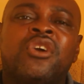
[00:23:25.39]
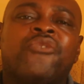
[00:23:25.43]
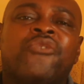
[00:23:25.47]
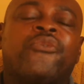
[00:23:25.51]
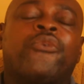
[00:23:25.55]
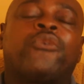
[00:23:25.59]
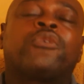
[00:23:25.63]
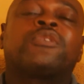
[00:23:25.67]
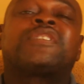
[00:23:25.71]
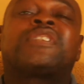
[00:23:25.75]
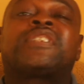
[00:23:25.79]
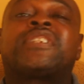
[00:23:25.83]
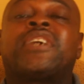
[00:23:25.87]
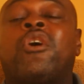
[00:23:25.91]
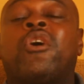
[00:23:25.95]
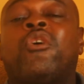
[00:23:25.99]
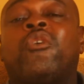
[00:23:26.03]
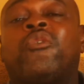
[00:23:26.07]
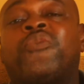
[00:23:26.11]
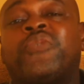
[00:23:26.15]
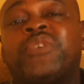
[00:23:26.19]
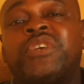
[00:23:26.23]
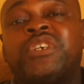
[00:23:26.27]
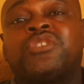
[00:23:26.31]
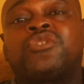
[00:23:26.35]
for
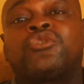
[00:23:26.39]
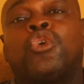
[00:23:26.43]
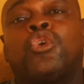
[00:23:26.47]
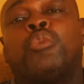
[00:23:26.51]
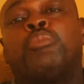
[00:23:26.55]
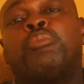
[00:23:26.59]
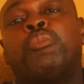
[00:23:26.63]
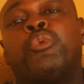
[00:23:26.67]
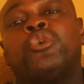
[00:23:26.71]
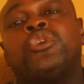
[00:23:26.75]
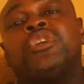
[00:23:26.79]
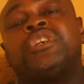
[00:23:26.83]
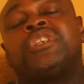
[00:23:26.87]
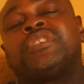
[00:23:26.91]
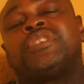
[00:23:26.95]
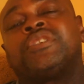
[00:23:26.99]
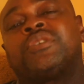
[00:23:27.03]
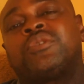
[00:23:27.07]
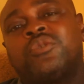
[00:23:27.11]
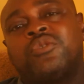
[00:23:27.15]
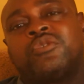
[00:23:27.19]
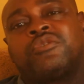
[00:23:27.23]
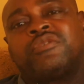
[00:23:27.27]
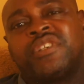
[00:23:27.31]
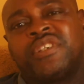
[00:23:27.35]
selfish or
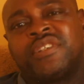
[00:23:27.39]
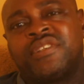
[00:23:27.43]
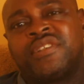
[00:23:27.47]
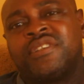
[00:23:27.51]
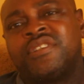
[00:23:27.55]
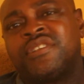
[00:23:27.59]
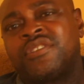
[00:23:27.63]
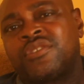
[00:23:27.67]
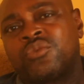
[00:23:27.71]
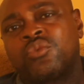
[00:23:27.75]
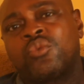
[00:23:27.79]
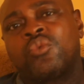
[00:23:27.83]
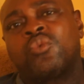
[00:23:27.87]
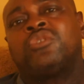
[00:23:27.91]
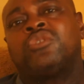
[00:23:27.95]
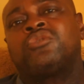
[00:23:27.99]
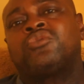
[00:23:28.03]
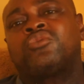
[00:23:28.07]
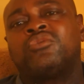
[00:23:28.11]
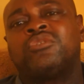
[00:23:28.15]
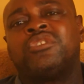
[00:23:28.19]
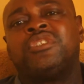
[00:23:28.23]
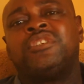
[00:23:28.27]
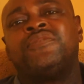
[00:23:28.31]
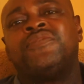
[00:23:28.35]
political reasons, we want
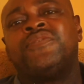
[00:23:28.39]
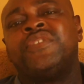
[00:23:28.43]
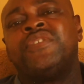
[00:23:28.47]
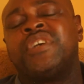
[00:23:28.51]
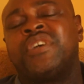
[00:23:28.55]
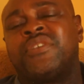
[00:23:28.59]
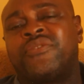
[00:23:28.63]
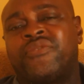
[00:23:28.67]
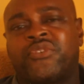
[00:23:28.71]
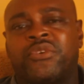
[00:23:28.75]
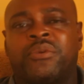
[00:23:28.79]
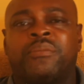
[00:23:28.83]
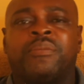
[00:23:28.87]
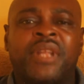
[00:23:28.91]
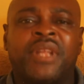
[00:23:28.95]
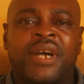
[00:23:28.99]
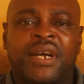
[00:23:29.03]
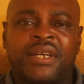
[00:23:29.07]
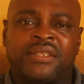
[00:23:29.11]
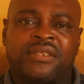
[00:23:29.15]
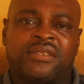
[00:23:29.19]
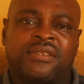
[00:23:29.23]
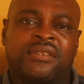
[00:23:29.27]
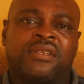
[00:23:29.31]
to deviate from that.